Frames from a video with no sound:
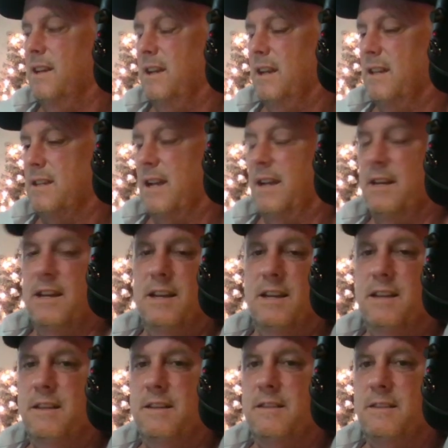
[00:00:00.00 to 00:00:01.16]
it's kind of
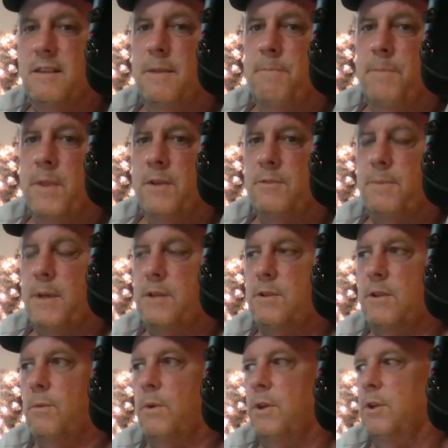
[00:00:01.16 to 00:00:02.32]
nice,
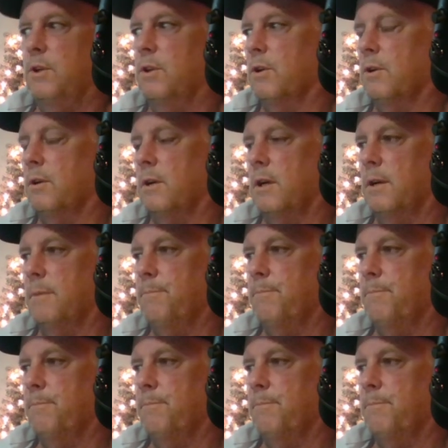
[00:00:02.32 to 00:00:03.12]
especially when you're